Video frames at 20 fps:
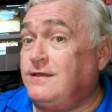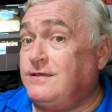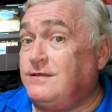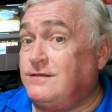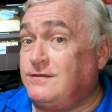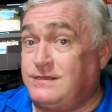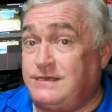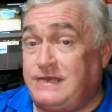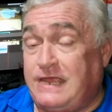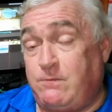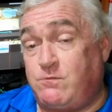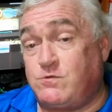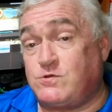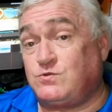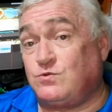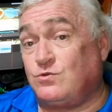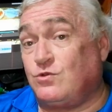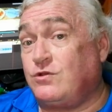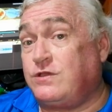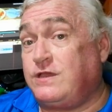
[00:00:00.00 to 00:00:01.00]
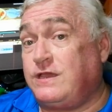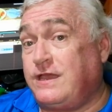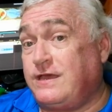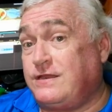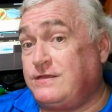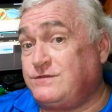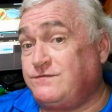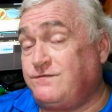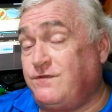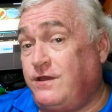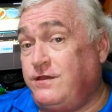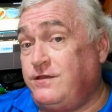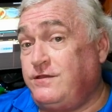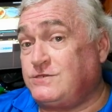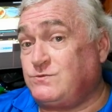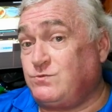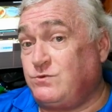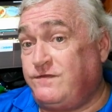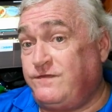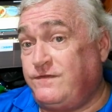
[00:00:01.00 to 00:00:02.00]
The neighbors were looking at us funny
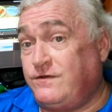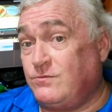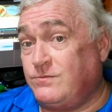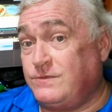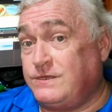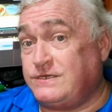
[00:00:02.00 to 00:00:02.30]
as we filmed